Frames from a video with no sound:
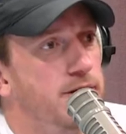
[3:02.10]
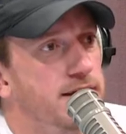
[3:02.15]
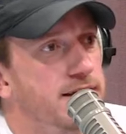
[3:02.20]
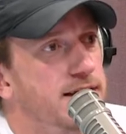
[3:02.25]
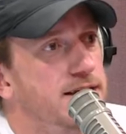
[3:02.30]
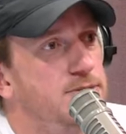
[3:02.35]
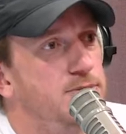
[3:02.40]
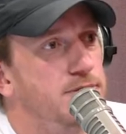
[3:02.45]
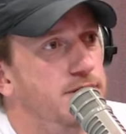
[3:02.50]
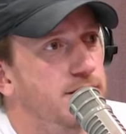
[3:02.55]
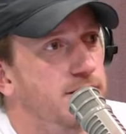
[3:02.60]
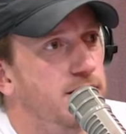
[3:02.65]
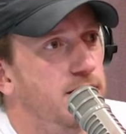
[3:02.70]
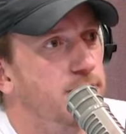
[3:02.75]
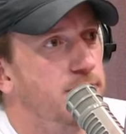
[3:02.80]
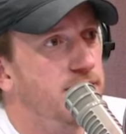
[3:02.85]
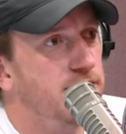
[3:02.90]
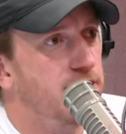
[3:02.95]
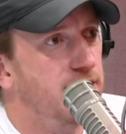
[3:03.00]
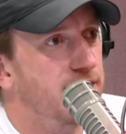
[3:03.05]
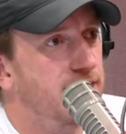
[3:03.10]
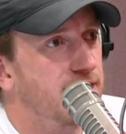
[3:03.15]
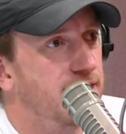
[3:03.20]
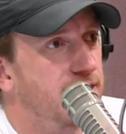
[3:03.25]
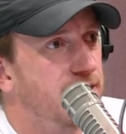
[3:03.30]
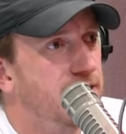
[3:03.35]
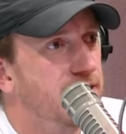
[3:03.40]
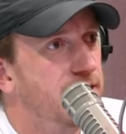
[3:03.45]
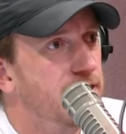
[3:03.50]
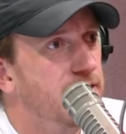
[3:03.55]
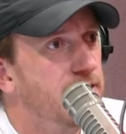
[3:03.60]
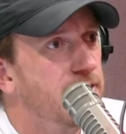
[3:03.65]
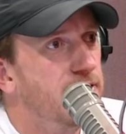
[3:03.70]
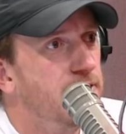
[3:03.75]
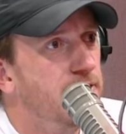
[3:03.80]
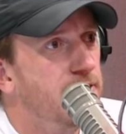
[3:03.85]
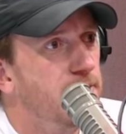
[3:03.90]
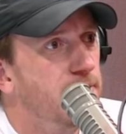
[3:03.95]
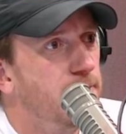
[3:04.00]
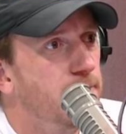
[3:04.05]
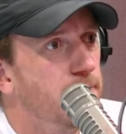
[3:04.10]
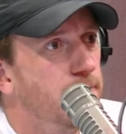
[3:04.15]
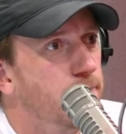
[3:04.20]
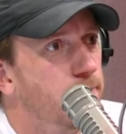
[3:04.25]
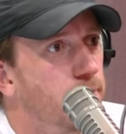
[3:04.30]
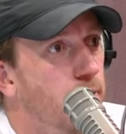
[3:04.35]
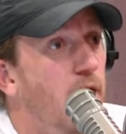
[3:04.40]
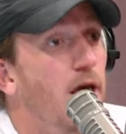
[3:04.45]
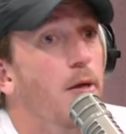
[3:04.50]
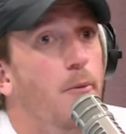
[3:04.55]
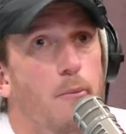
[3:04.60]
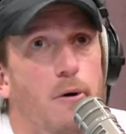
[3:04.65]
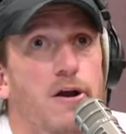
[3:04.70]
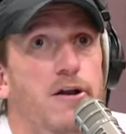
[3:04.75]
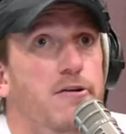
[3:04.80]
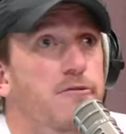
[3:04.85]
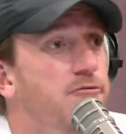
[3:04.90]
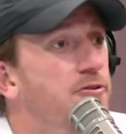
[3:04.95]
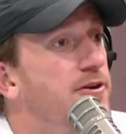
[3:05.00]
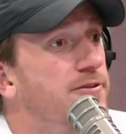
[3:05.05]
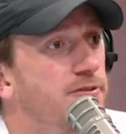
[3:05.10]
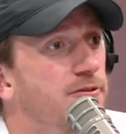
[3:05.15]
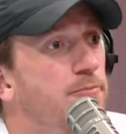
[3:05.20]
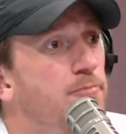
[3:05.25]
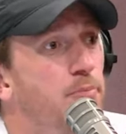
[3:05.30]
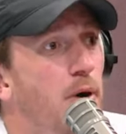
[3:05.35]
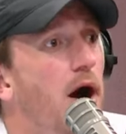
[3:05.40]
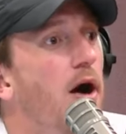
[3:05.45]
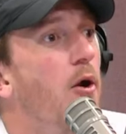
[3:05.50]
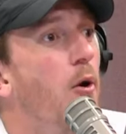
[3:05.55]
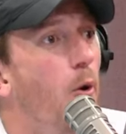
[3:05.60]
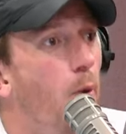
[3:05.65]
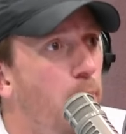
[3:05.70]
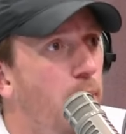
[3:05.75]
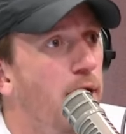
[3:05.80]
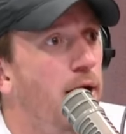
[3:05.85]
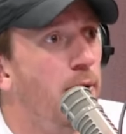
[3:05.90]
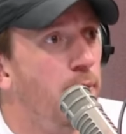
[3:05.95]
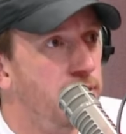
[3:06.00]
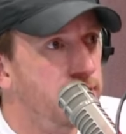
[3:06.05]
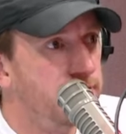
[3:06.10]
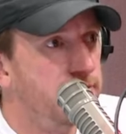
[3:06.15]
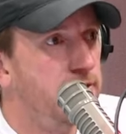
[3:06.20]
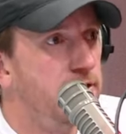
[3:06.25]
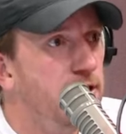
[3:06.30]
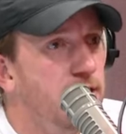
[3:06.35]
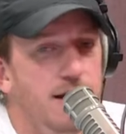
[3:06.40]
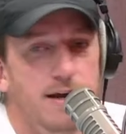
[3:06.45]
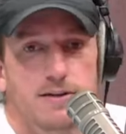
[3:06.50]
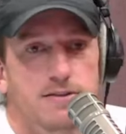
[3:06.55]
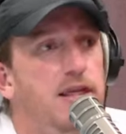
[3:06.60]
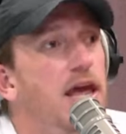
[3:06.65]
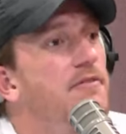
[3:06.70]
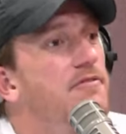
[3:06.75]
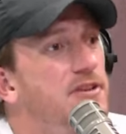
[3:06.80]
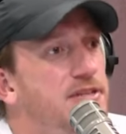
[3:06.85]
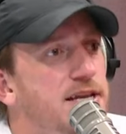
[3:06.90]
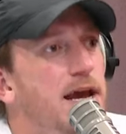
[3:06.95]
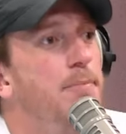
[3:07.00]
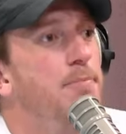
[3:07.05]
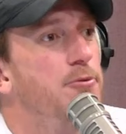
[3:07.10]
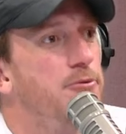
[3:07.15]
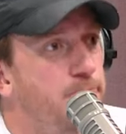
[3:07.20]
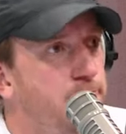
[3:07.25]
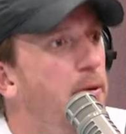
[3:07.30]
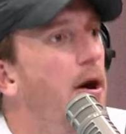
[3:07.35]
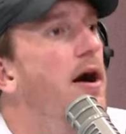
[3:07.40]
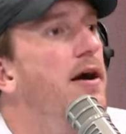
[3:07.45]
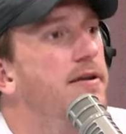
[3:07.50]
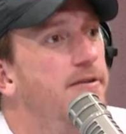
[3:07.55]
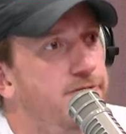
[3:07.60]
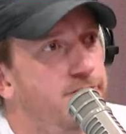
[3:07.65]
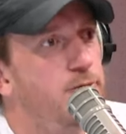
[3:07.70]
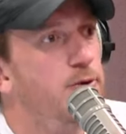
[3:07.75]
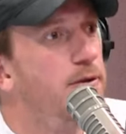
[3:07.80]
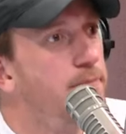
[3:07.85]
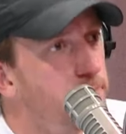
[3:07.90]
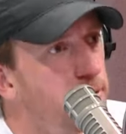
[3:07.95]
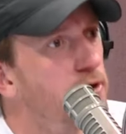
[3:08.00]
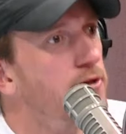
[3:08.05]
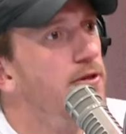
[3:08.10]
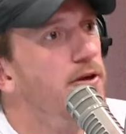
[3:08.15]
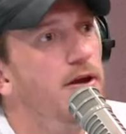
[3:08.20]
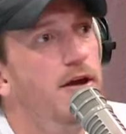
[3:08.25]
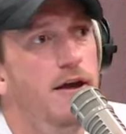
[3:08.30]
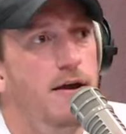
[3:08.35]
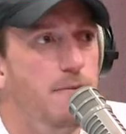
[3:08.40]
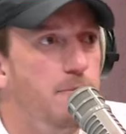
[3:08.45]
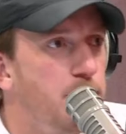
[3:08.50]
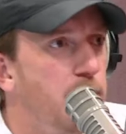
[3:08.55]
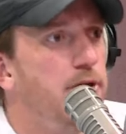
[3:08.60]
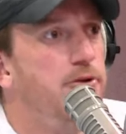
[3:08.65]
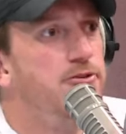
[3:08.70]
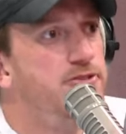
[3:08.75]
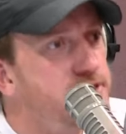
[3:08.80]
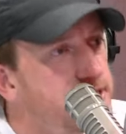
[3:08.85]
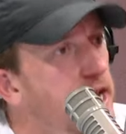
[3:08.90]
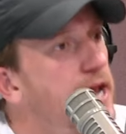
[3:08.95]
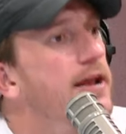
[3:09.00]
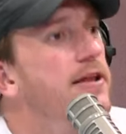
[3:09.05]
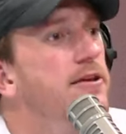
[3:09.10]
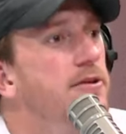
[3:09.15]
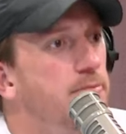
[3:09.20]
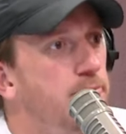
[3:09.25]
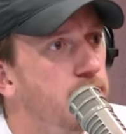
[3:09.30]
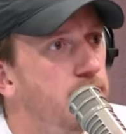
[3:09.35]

guess what they're going to be thinking? Yeah, the money to fix this pothole probably went to David Tepper's pocket so he could build a better stadium.